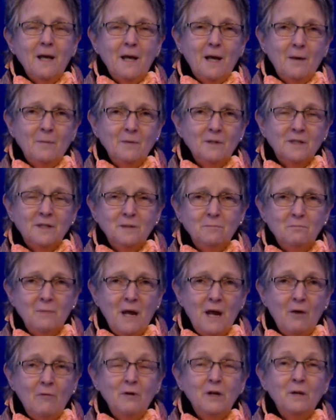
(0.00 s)
M is in
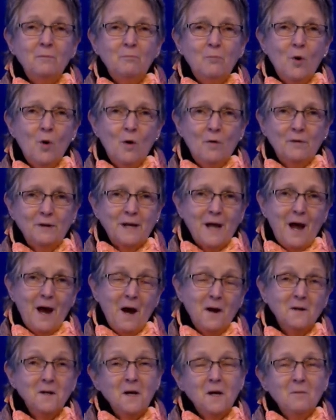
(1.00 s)
Mary, Beauregard,